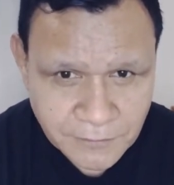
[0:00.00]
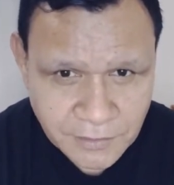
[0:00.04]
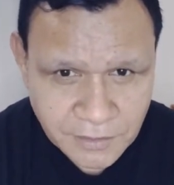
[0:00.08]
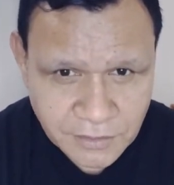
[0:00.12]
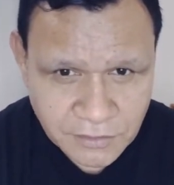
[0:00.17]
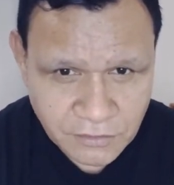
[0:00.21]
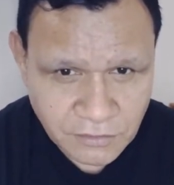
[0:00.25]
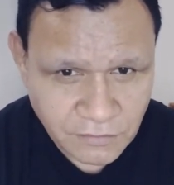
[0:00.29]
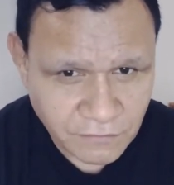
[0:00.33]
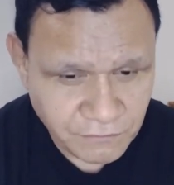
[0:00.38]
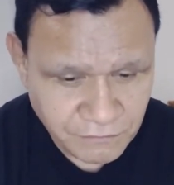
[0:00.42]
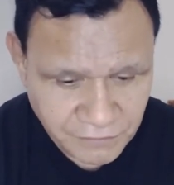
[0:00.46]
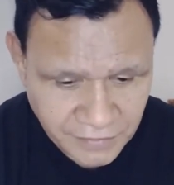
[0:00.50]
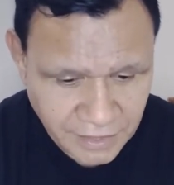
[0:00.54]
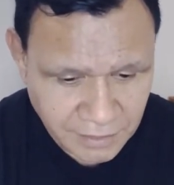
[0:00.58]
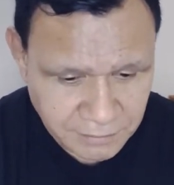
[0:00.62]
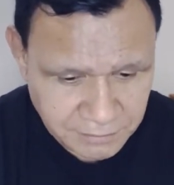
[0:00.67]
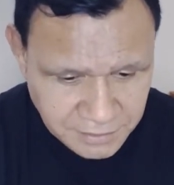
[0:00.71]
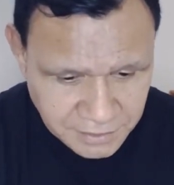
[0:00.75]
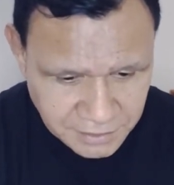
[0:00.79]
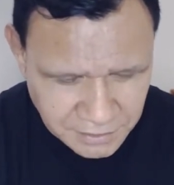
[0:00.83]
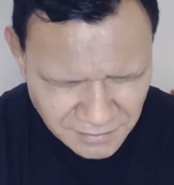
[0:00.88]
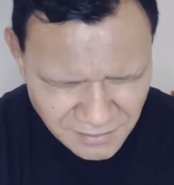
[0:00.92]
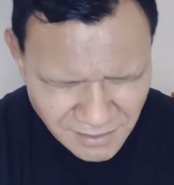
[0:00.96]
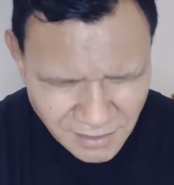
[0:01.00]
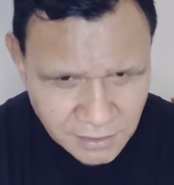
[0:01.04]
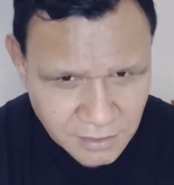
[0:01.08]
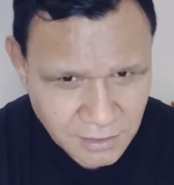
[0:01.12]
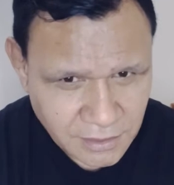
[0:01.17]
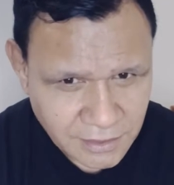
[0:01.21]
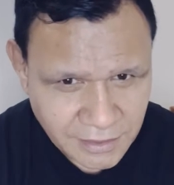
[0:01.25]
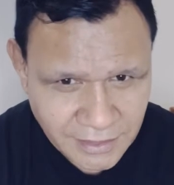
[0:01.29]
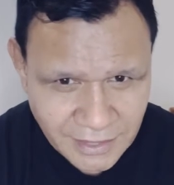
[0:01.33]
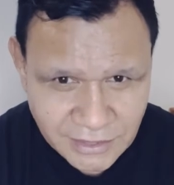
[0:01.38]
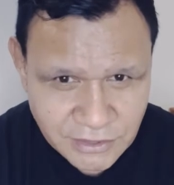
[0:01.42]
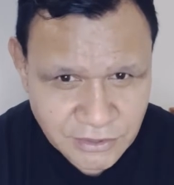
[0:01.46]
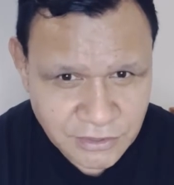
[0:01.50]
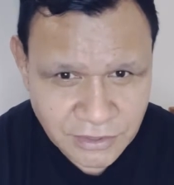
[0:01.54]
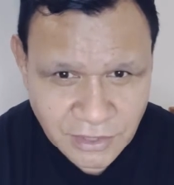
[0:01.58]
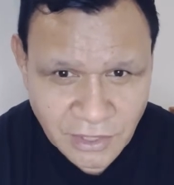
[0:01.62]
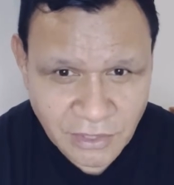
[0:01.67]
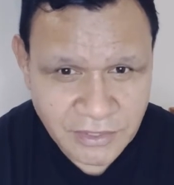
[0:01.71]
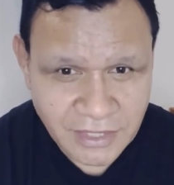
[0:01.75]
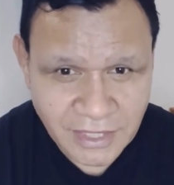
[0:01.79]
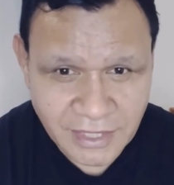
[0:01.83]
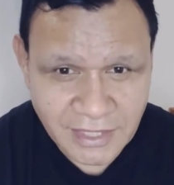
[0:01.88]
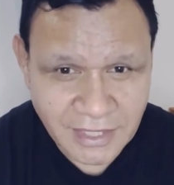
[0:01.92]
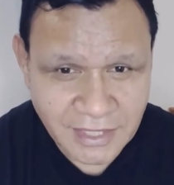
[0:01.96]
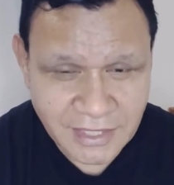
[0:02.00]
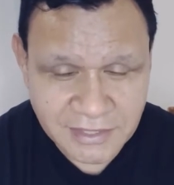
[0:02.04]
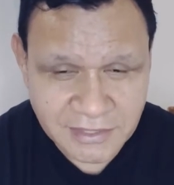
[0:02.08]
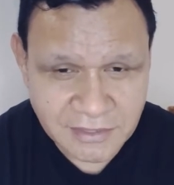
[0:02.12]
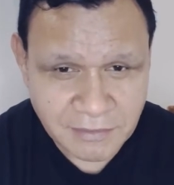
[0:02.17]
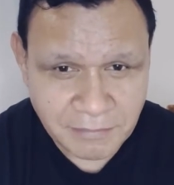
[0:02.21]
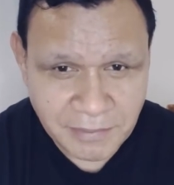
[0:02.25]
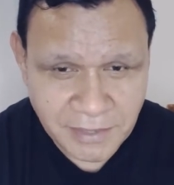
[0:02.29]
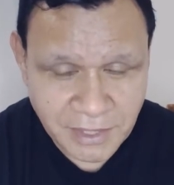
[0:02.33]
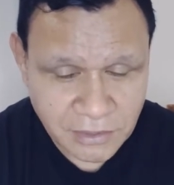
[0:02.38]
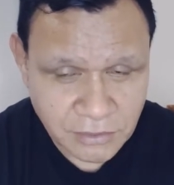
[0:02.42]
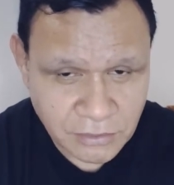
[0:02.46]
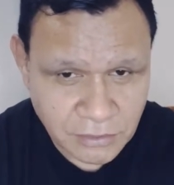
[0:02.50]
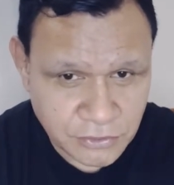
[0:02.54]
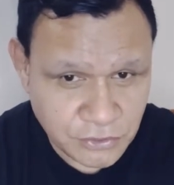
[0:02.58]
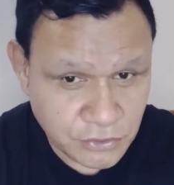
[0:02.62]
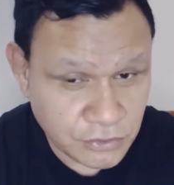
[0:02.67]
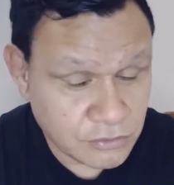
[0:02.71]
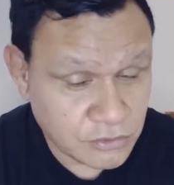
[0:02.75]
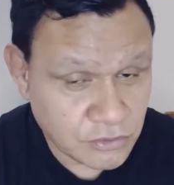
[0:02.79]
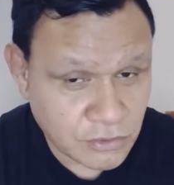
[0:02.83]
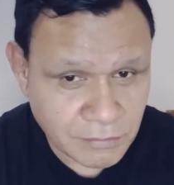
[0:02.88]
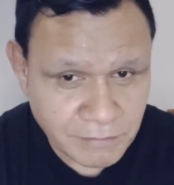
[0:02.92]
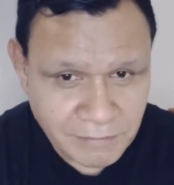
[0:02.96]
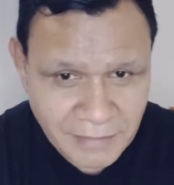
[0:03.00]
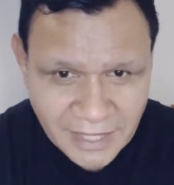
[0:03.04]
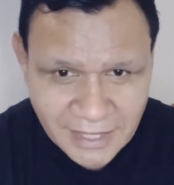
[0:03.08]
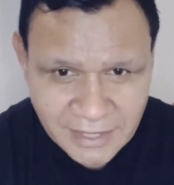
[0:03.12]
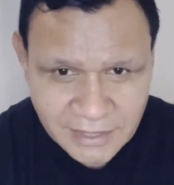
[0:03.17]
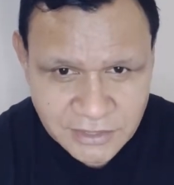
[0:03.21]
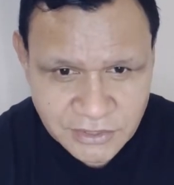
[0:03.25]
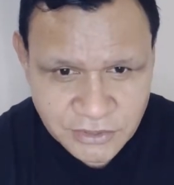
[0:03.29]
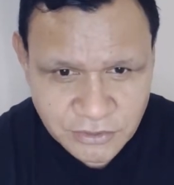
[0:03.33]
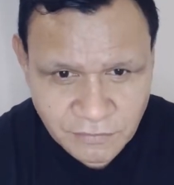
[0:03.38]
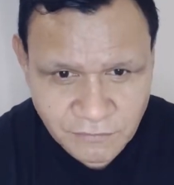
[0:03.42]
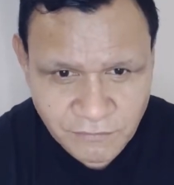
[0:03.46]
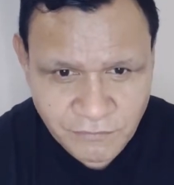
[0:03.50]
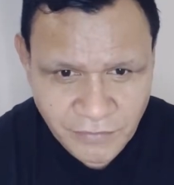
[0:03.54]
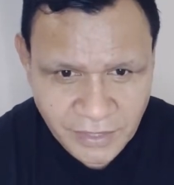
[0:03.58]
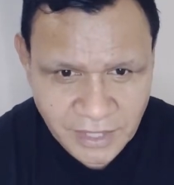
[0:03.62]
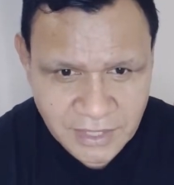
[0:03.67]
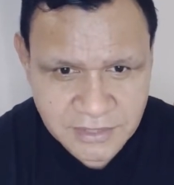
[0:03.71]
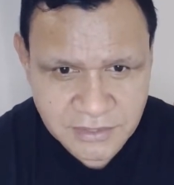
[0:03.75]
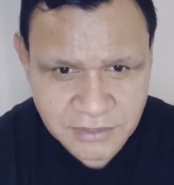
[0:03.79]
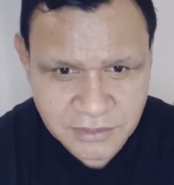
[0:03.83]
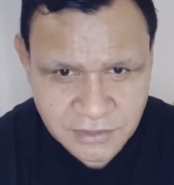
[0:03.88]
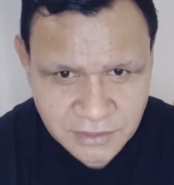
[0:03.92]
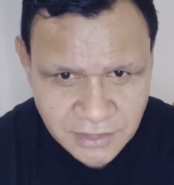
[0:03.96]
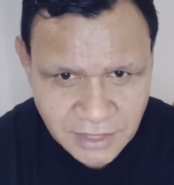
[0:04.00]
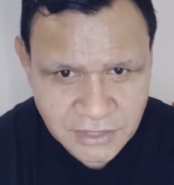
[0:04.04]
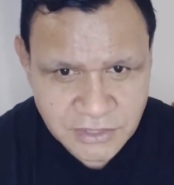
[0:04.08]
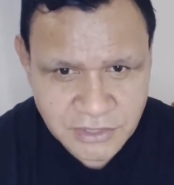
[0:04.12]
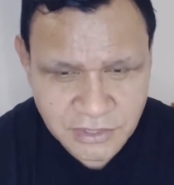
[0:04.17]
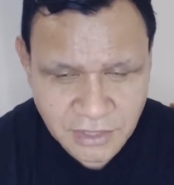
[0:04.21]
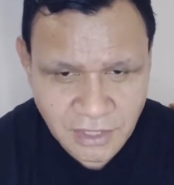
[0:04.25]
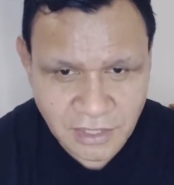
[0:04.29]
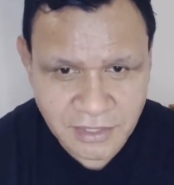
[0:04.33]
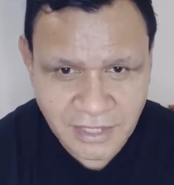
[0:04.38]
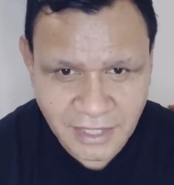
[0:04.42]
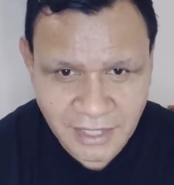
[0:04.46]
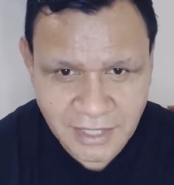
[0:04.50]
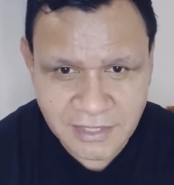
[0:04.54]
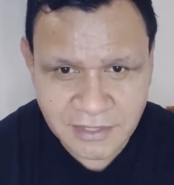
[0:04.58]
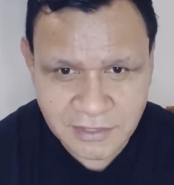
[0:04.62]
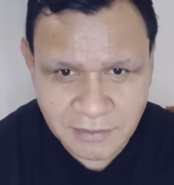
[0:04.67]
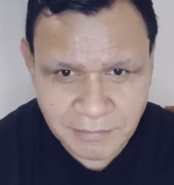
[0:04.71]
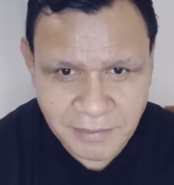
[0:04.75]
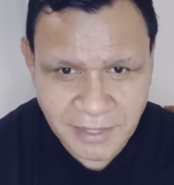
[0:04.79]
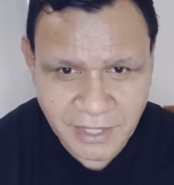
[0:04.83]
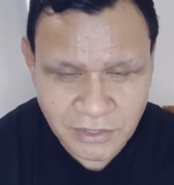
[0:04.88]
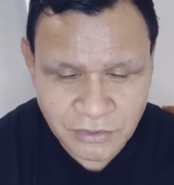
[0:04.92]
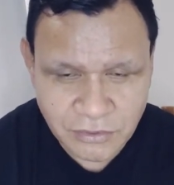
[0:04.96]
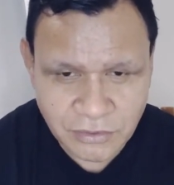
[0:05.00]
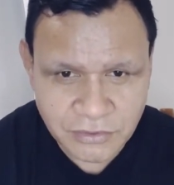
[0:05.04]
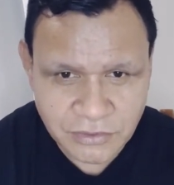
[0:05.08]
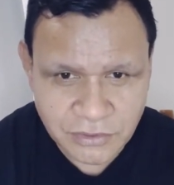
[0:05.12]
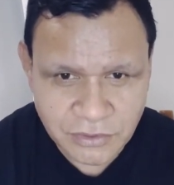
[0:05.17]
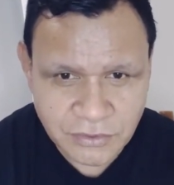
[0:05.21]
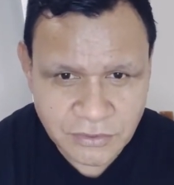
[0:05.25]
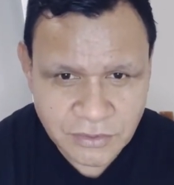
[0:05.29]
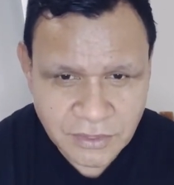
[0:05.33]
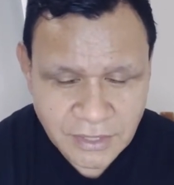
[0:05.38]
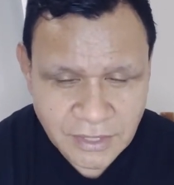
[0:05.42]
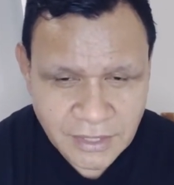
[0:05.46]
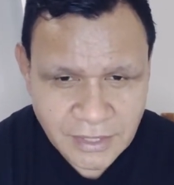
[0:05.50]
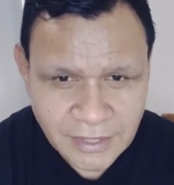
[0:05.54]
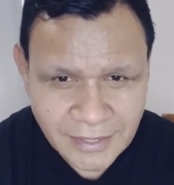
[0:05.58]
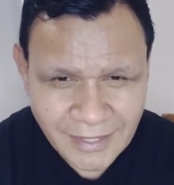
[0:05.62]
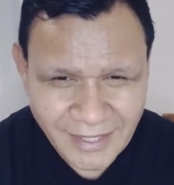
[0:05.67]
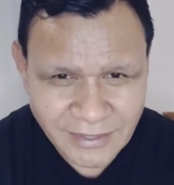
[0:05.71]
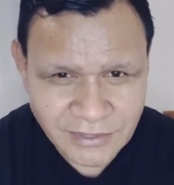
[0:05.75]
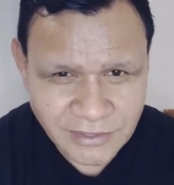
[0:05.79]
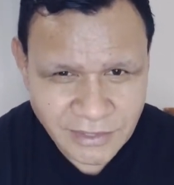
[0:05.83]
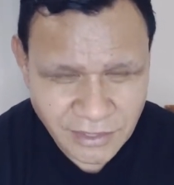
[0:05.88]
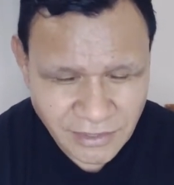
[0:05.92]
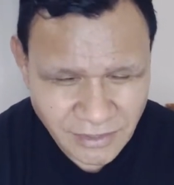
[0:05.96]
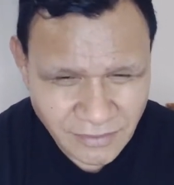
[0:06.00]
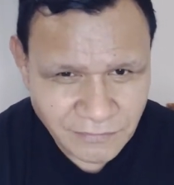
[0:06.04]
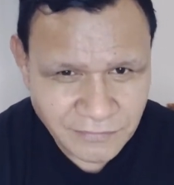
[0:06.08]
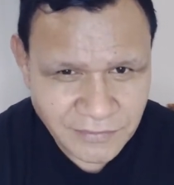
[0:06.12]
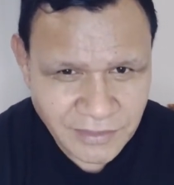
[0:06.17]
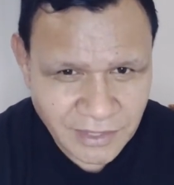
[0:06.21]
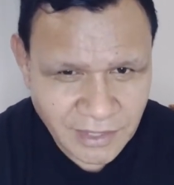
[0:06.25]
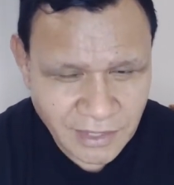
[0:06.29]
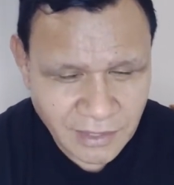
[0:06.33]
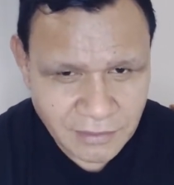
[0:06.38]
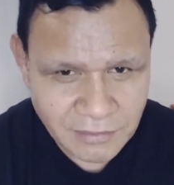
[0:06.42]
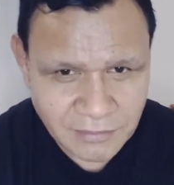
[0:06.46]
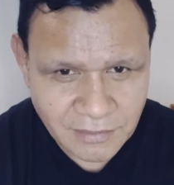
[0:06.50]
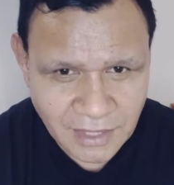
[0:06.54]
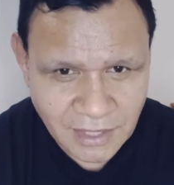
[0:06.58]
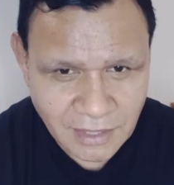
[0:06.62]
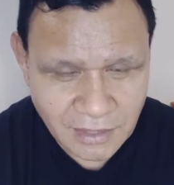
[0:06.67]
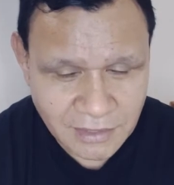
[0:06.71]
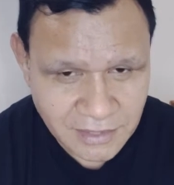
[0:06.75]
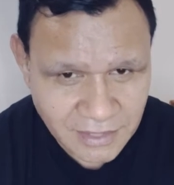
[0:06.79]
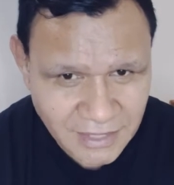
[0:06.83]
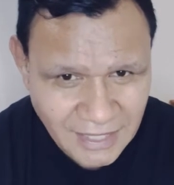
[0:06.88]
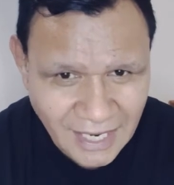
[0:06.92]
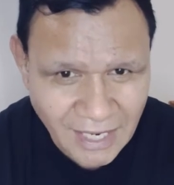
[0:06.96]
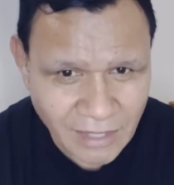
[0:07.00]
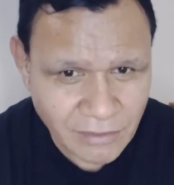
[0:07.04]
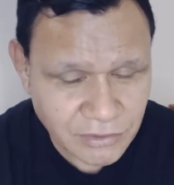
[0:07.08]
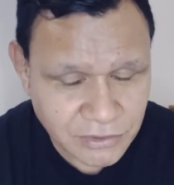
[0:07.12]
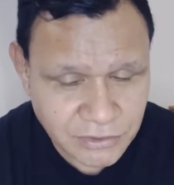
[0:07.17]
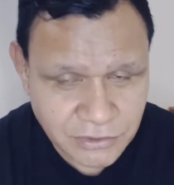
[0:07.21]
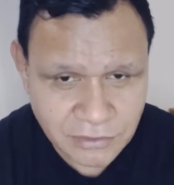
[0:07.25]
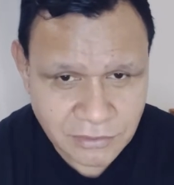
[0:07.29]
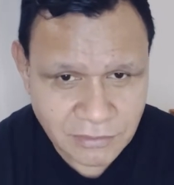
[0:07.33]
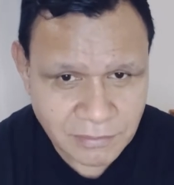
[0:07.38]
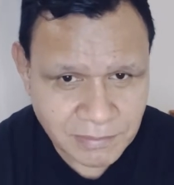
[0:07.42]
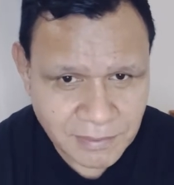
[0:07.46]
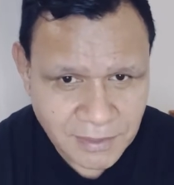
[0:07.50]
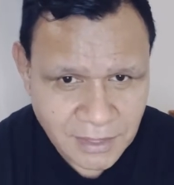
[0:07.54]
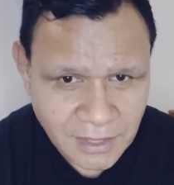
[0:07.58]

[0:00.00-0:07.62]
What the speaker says: Your family need to know that they can depend on you. Your mates, your friends need to know they can depend on you. And so, I encourage you.